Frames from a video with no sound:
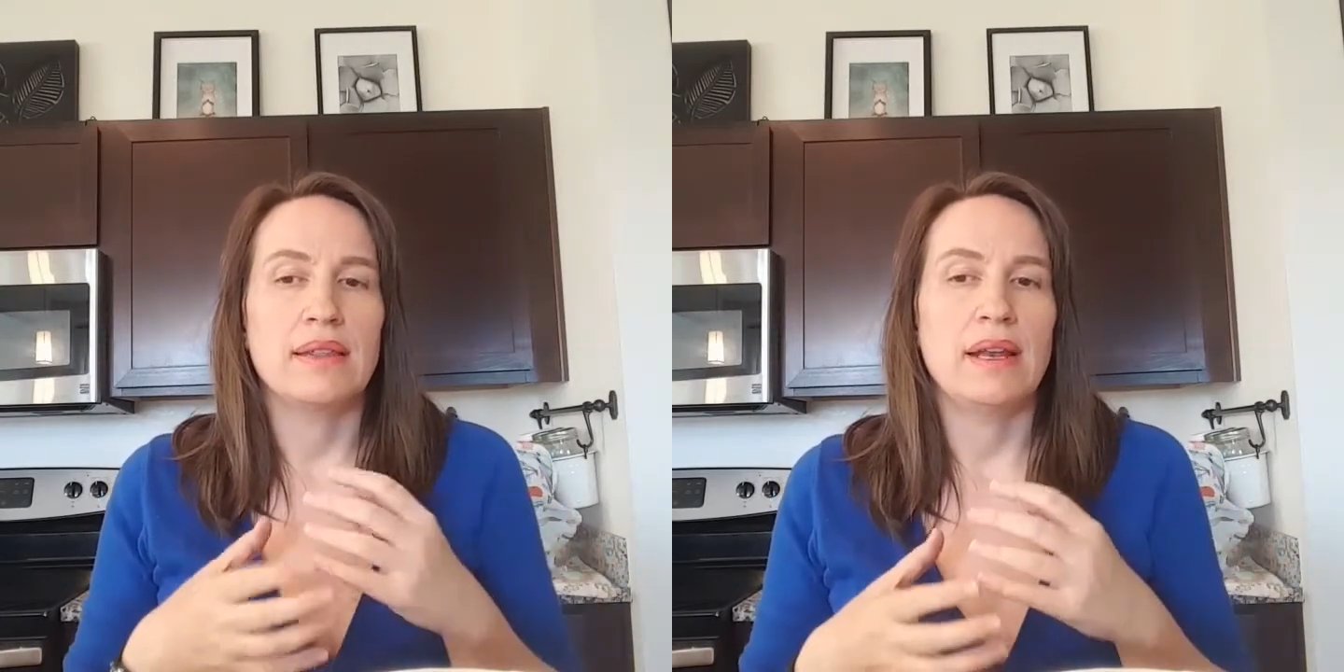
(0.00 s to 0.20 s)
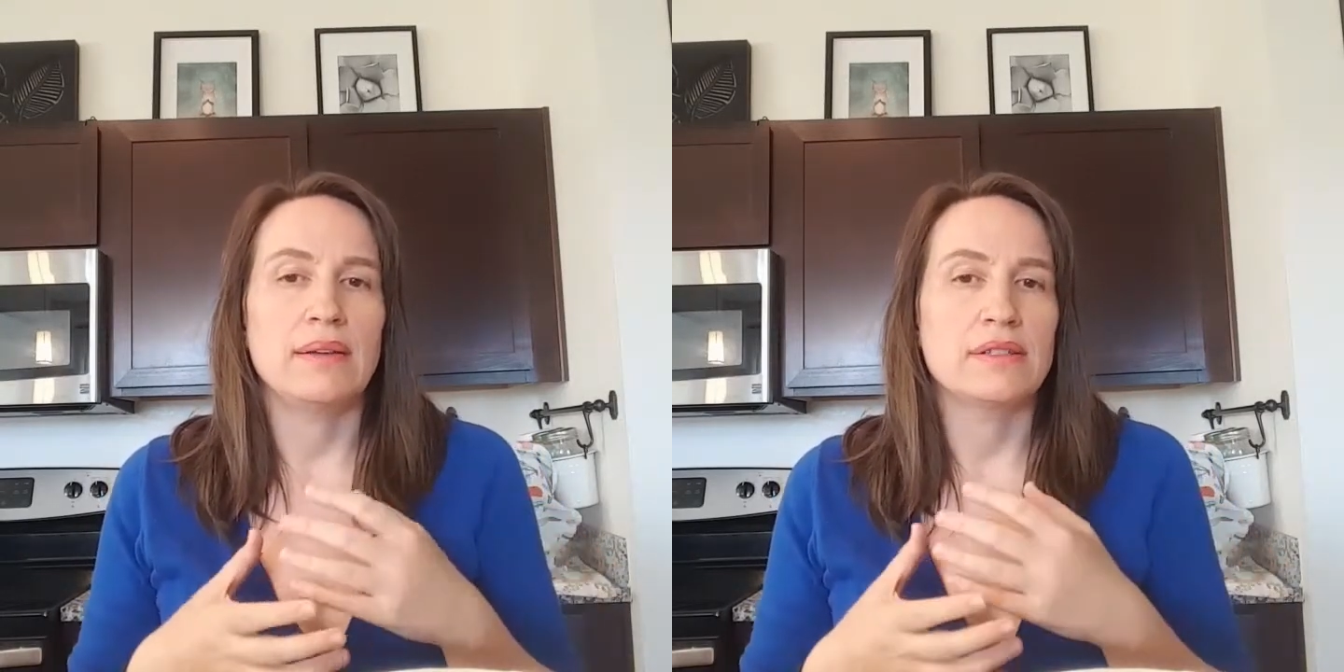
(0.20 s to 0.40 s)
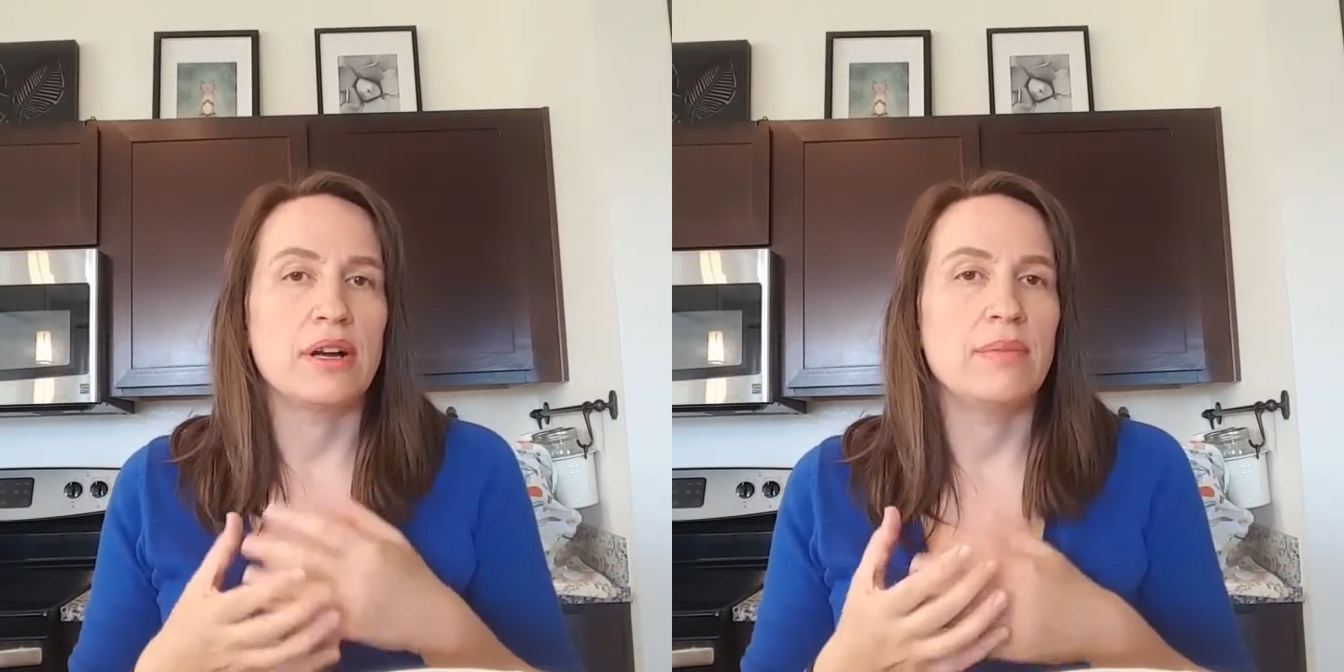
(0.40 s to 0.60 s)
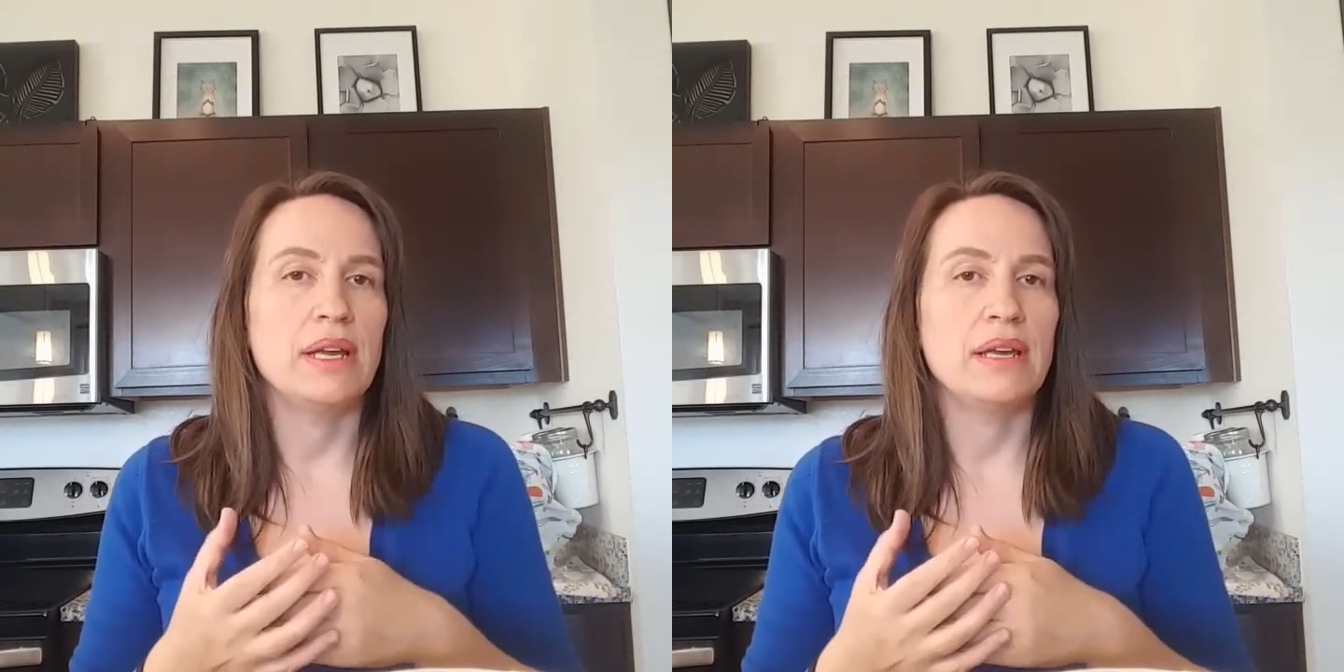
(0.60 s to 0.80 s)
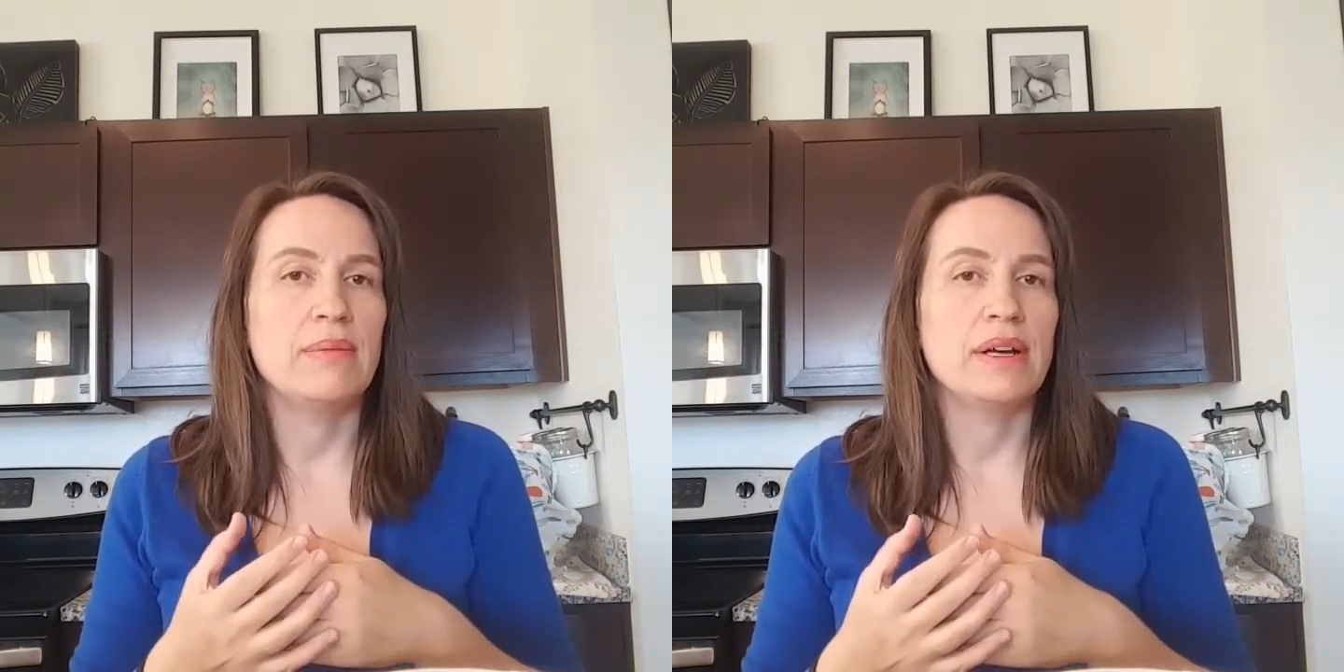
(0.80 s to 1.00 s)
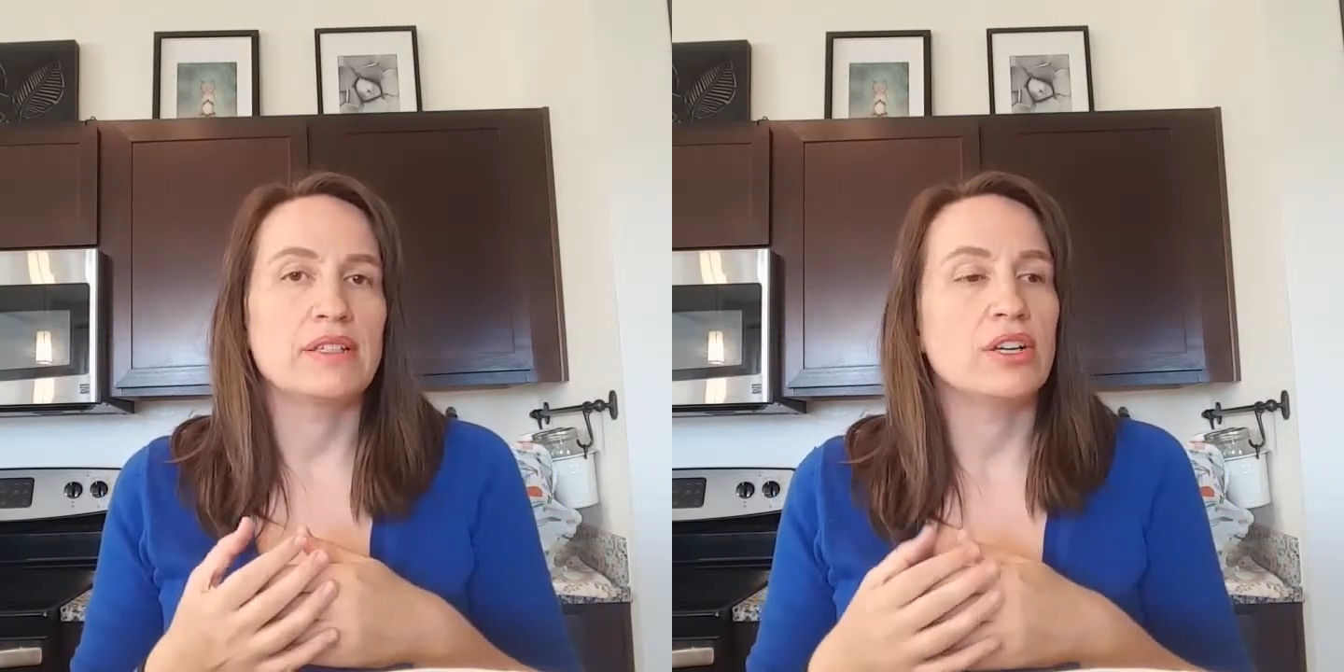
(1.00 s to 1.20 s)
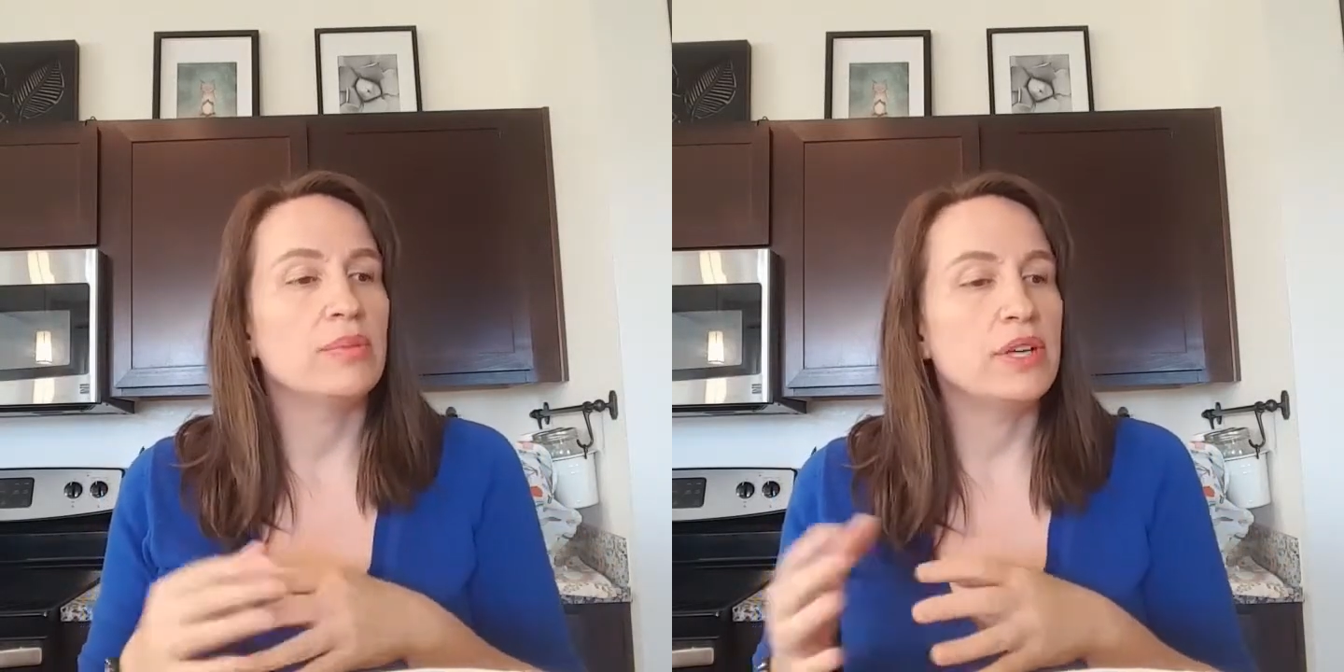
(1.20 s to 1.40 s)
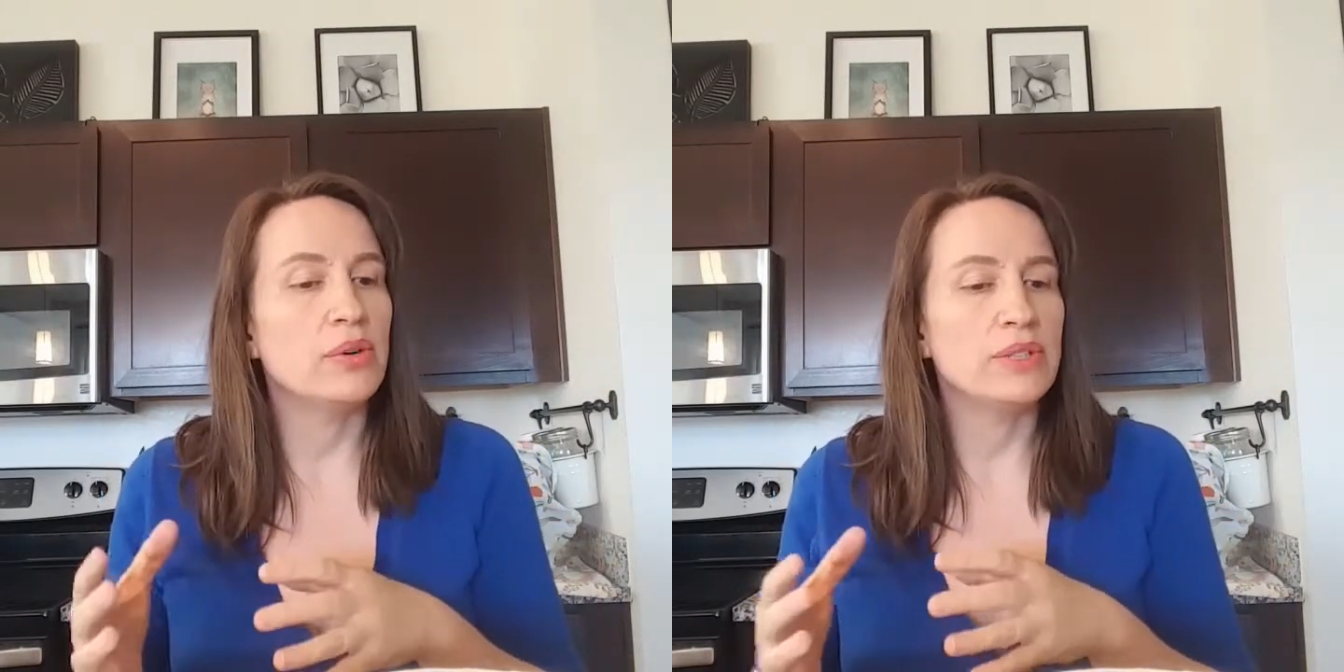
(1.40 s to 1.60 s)
Then I'll start making my
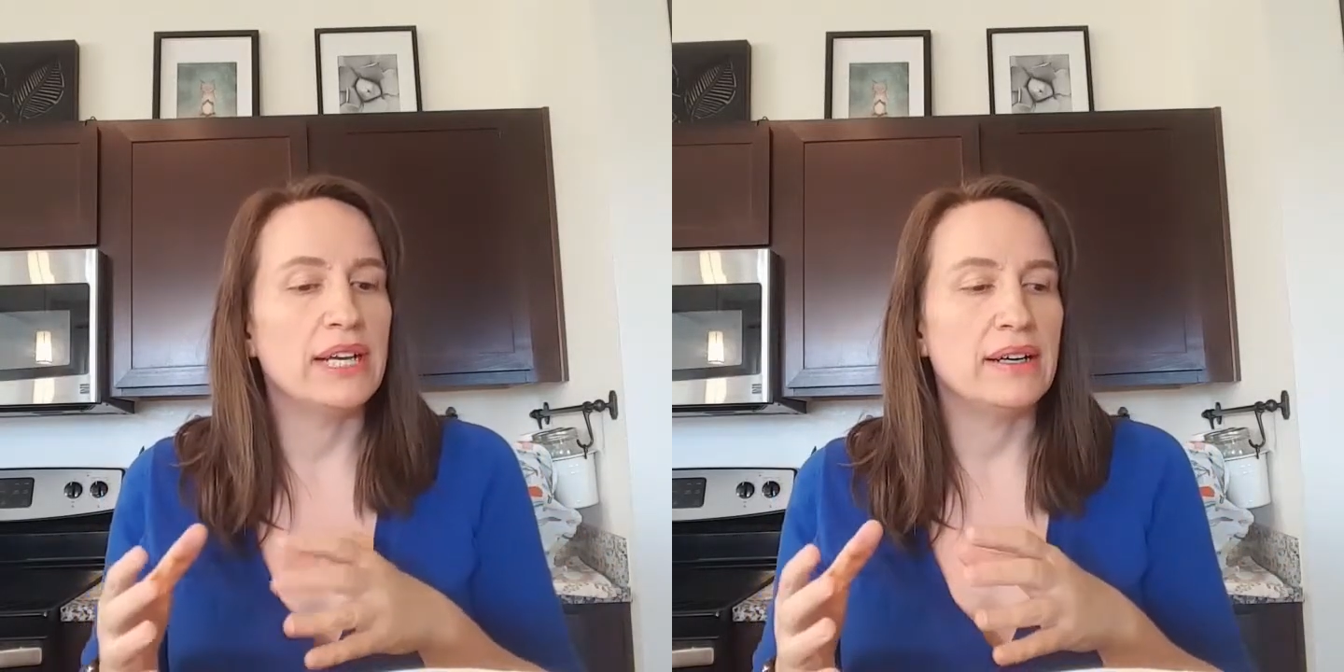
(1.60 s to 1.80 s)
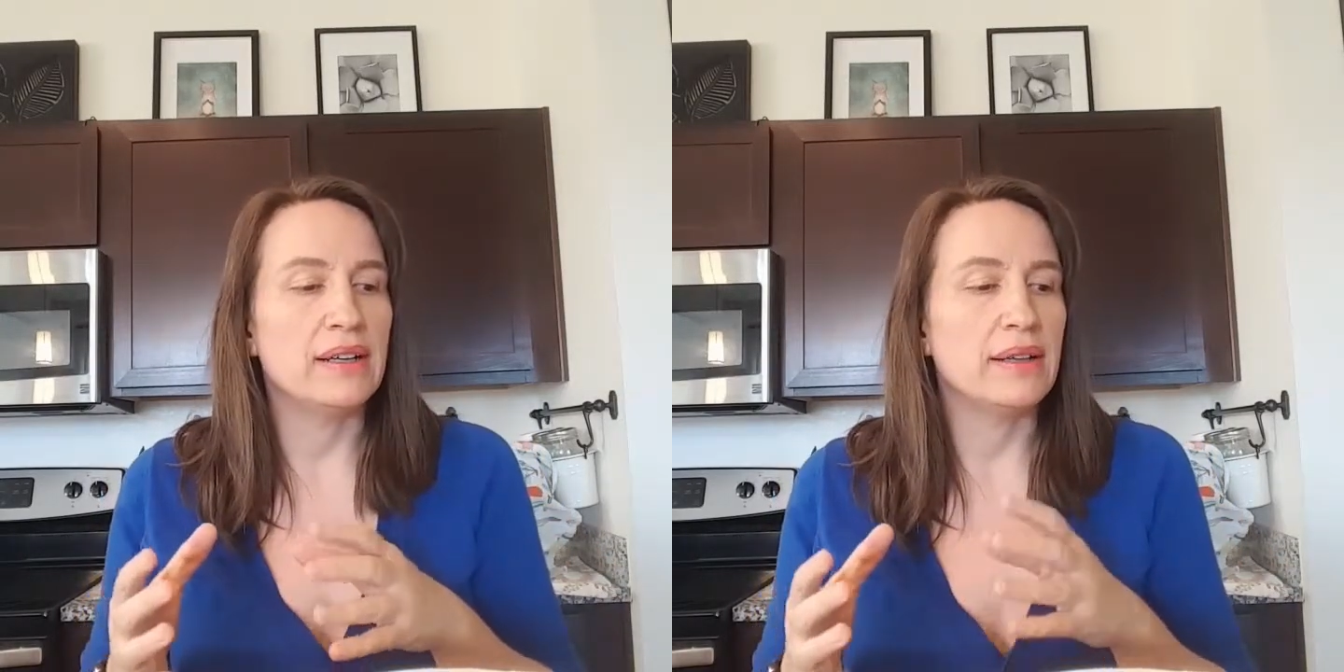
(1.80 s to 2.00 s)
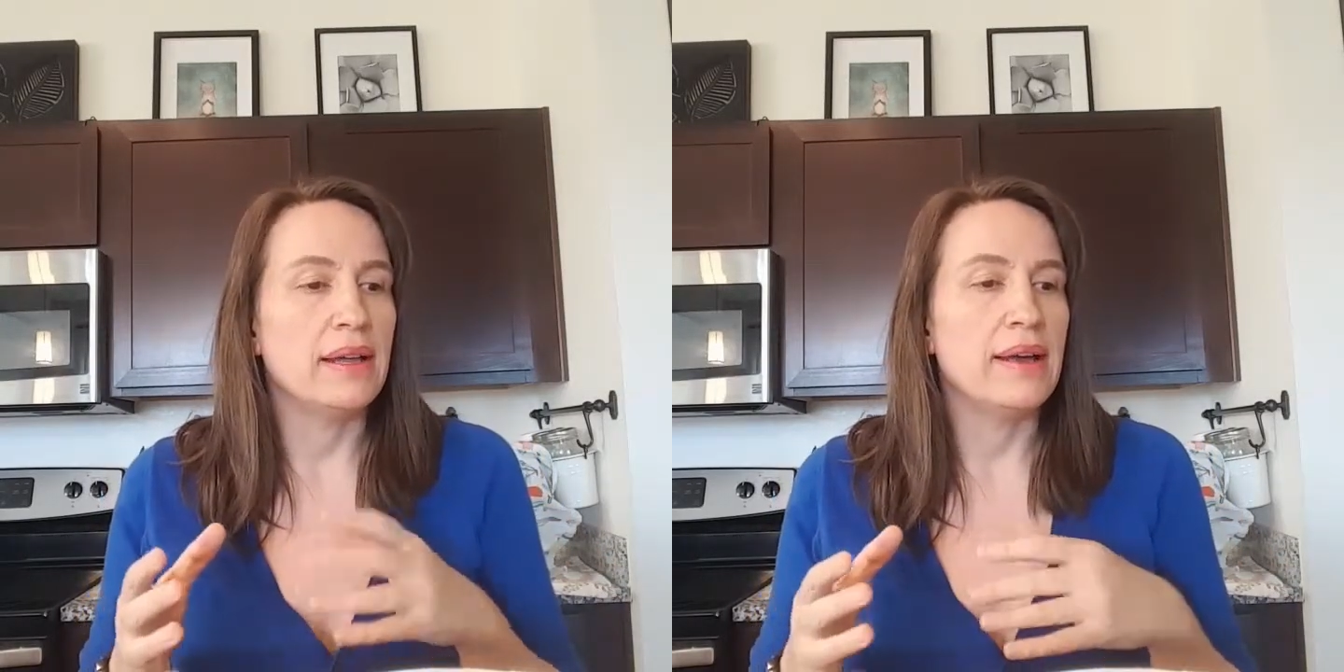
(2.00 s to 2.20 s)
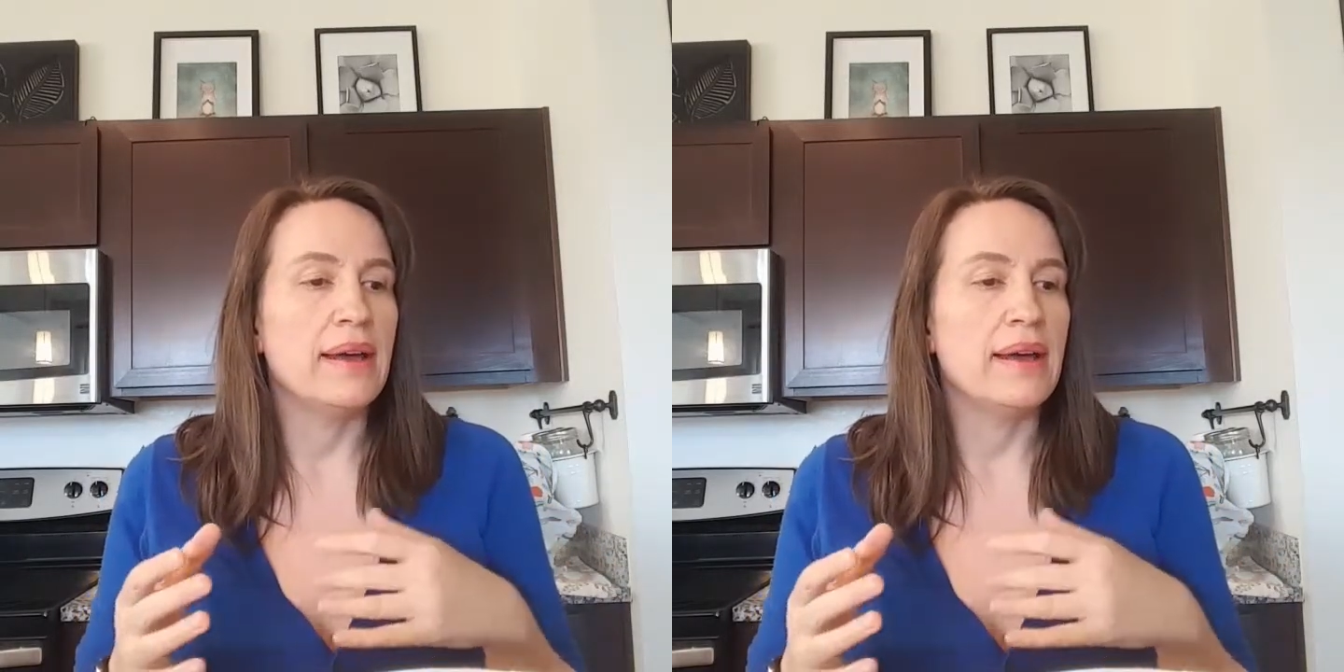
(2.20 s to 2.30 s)
SCOBY hotel.